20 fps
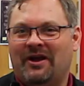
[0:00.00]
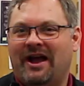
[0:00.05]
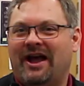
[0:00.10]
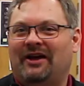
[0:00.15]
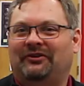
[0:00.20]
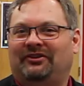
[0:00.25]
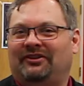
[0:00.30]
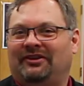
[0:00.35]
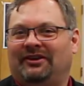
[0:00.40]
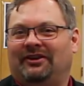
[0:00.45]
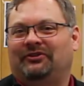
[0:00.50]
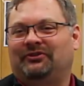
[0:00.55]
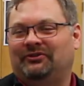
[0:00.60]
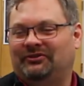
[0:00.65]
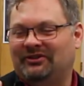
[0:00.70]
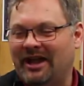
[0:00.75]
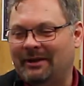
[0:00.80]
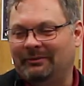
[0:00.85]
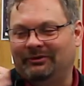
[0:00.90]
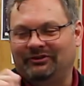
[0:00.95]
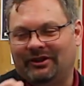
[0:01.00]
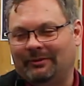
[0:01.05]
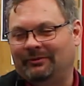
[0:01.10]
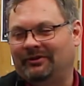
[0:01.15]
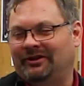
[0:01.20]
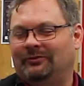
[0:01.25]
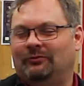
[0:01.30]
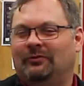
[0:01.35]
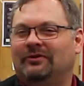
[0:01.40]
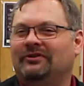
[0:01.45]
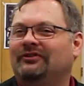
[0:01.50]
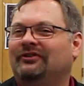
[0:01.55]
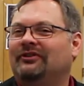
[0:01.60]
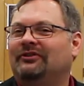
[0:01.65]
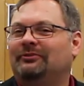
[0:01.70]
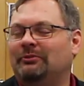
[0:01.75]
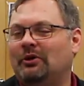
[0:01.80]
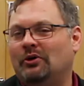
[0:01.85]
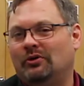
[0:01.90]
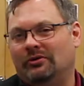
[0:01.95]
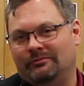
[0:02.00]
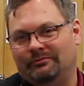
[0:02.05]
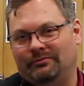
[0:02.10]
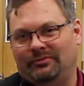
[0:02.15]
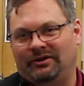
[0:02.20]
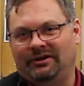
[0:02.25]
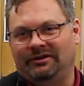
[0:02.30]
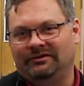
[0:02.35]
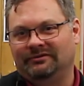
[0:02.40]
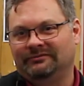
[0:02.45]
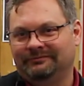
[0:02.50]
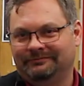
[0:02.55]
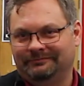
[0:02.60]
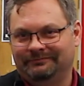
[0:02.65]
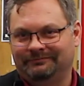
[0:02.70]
asking us time and time again, what does this poem mean?